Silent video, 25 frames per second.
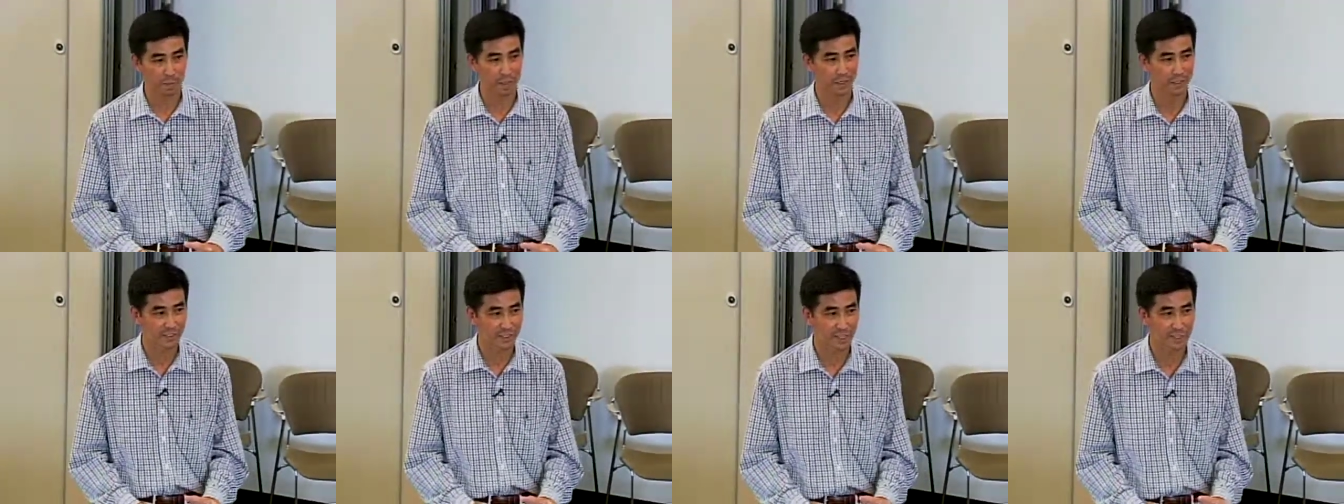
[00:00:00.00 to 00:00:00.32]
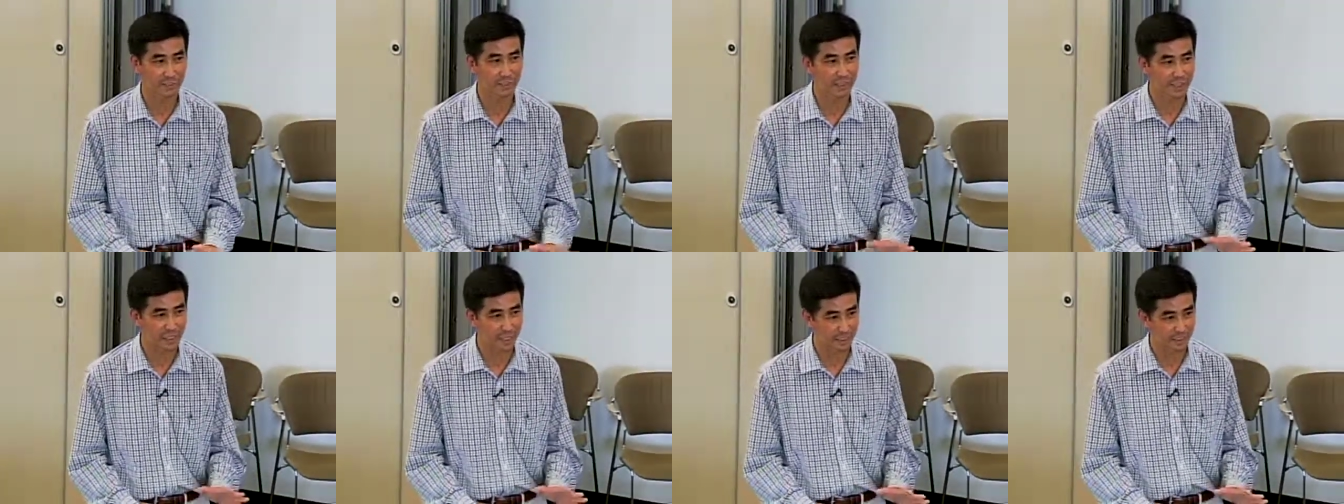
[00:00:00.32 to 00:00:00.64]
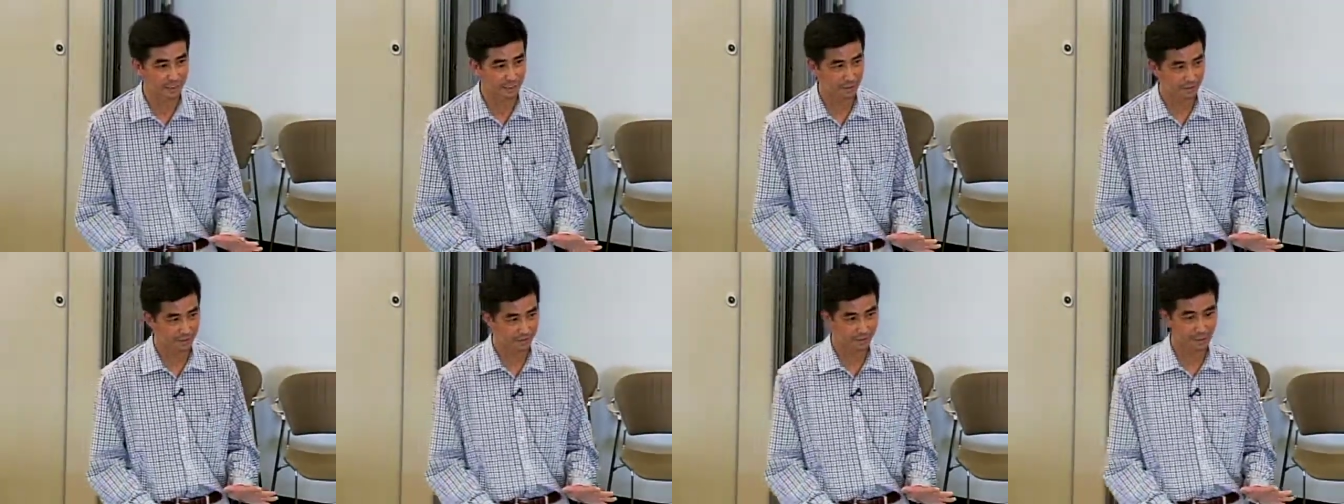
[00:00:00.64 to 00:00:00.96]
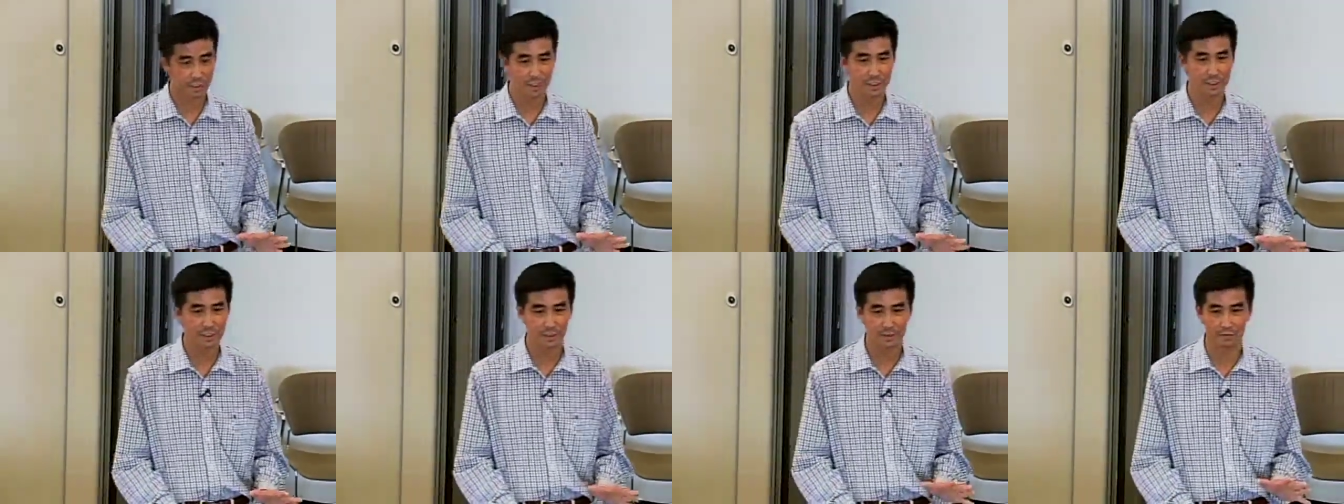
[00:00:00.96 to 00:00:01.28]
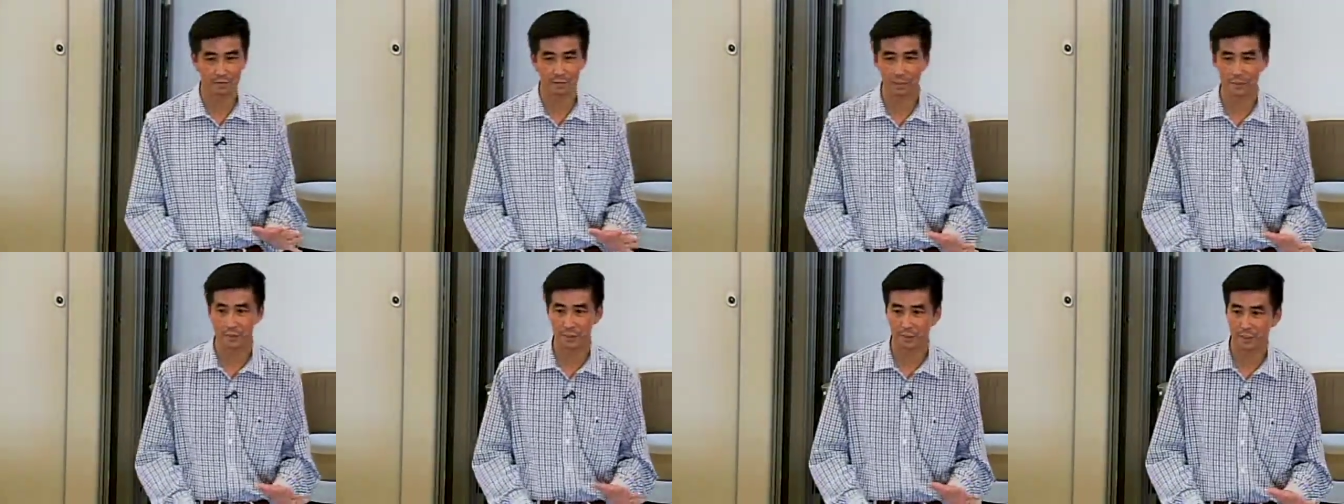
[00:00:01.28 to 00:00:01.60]
peer-nominated rankings of
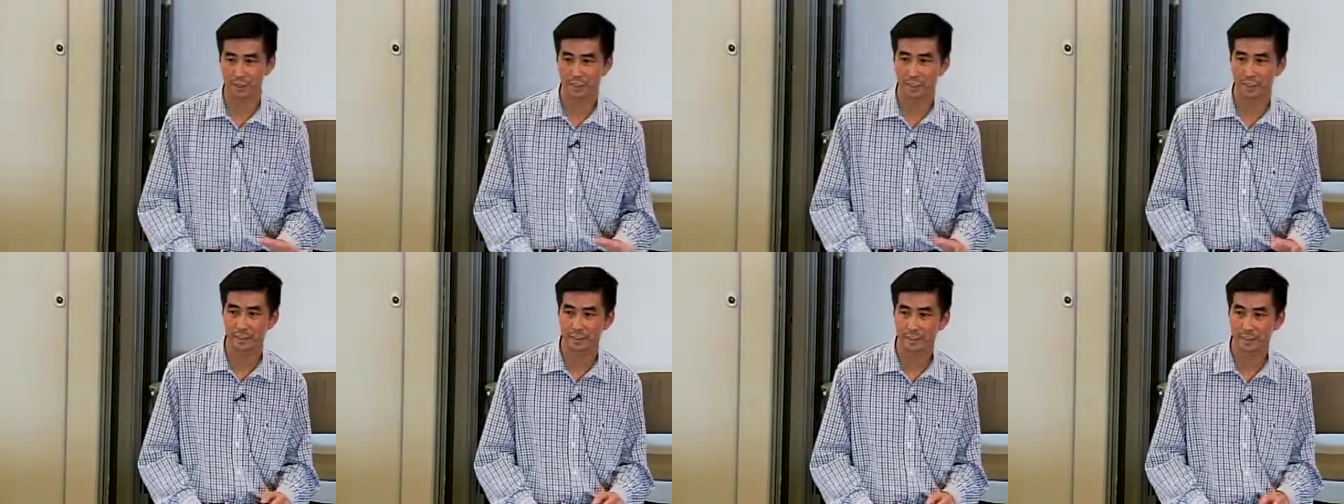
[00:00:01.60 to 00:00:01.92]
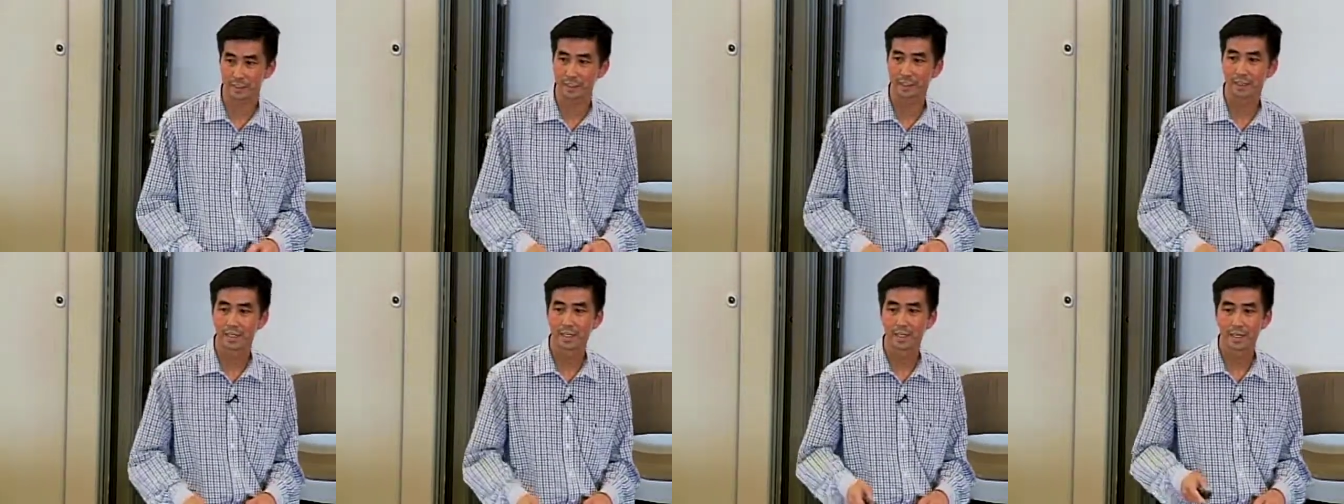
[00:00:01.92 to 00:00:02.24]
social standing,